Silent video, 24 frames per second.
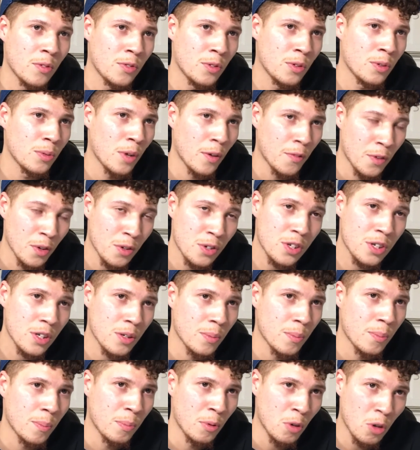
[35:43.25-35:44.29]
If your
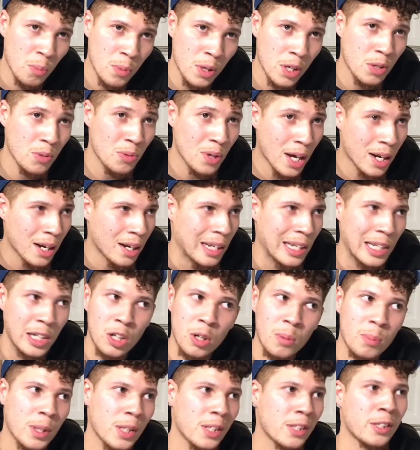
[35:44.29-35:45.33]
shit booming and you got a little
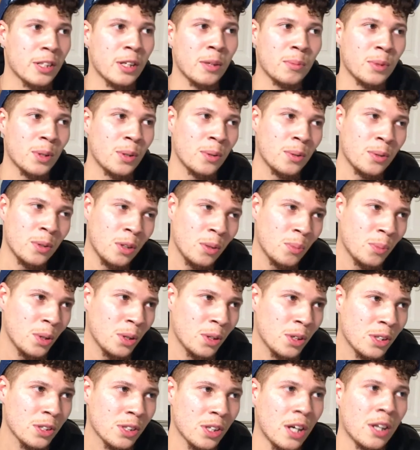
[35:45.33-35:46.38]
bit of something going on, bro,
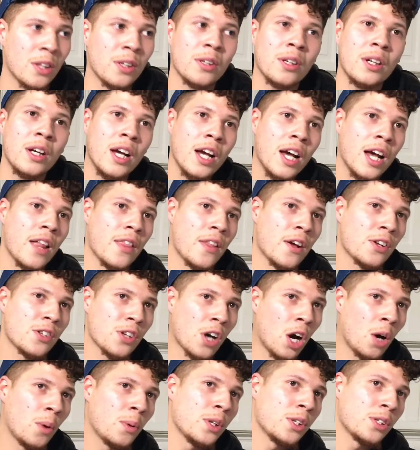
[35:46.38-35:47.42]
there's
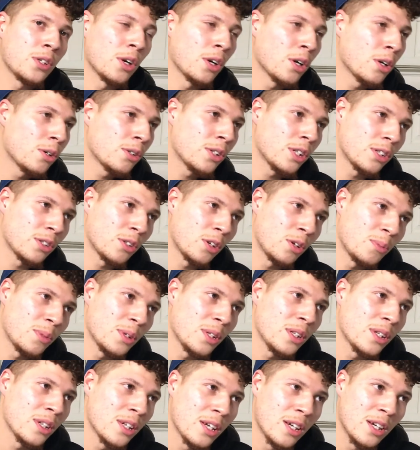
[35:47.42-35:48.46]
always girls that's gonna be
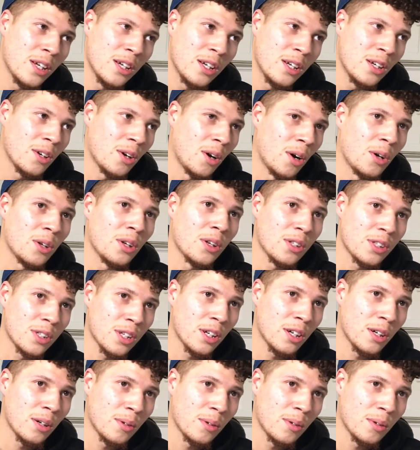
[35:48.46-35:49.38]
on your top.